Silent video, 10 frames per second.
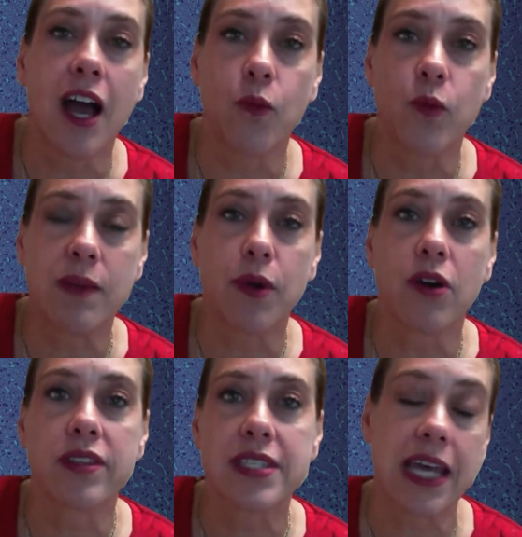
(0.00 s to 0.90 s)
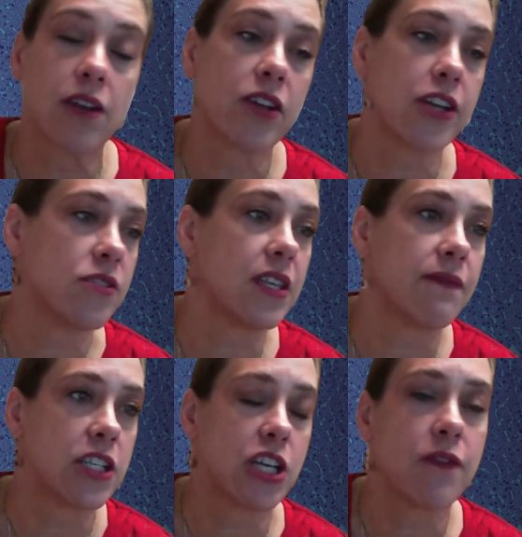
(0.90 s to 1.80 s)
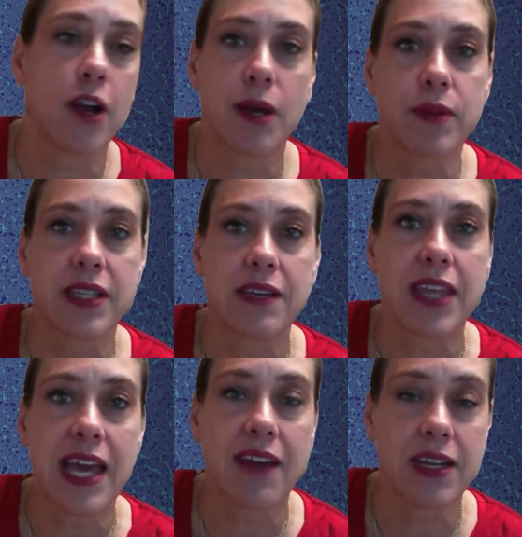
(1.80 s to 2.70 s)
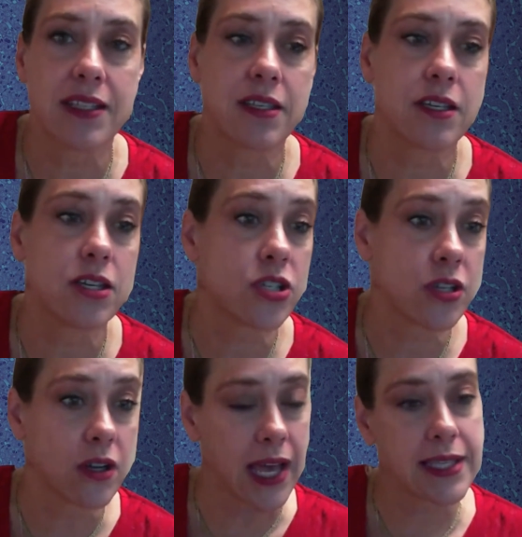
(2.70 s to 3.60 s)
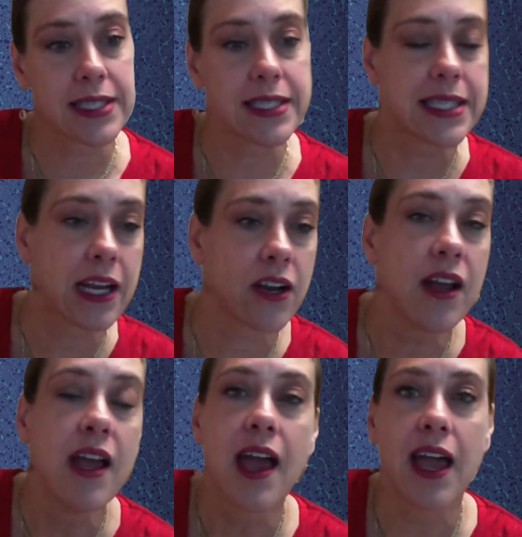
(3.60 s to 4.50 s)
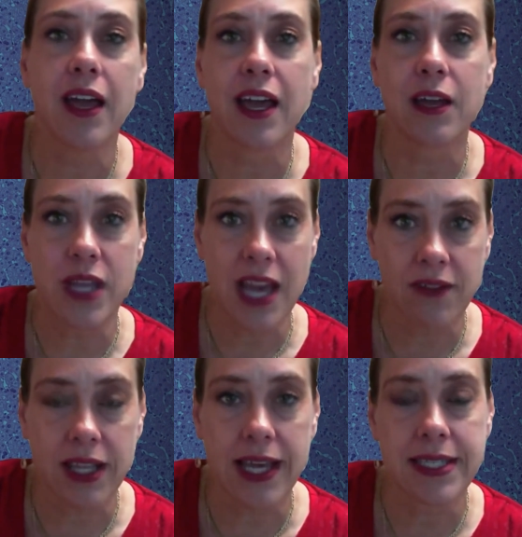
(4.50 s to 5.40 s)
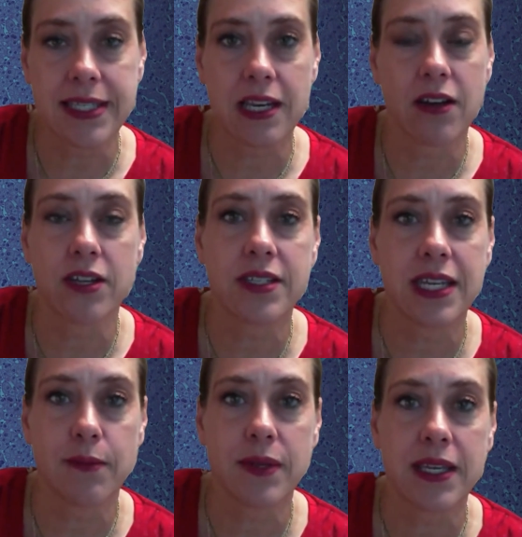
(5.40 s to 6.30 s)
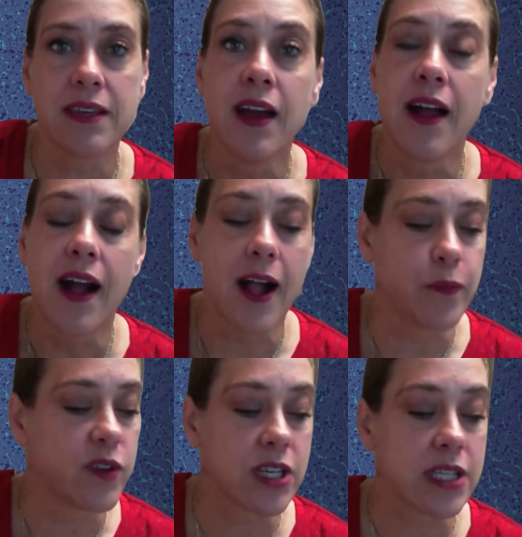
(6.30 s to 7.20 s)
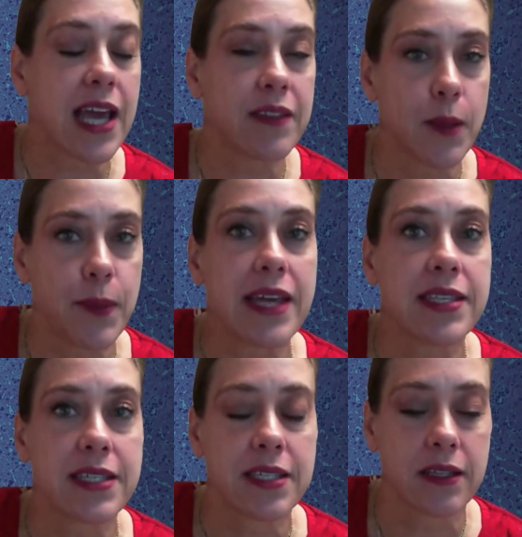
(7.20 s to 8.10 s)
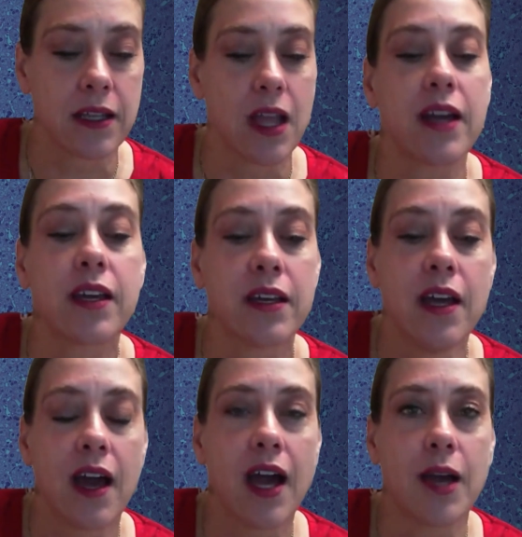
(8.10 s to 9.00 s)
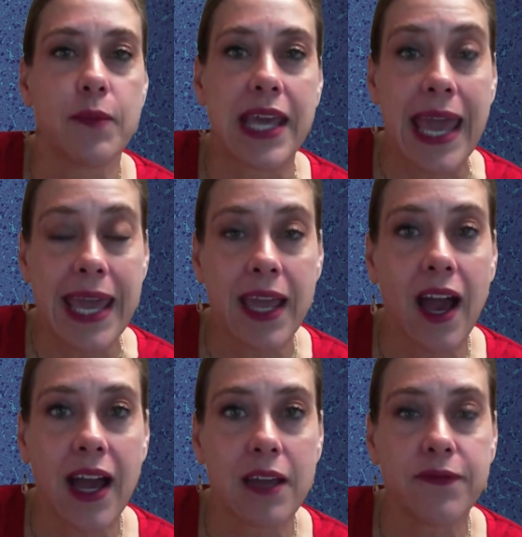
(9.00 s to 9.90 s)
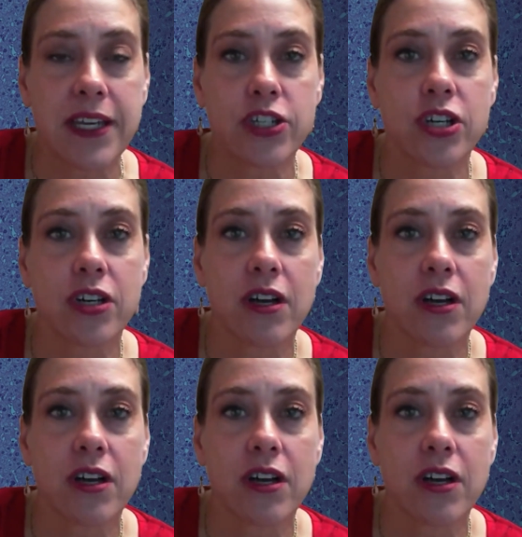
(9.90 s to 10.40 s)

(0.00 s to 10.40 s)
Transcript: we both settled on using Visiopharm. I believe they have an institutional license there, and we have a license here at UTMB. We've just had the best luck. The AI feature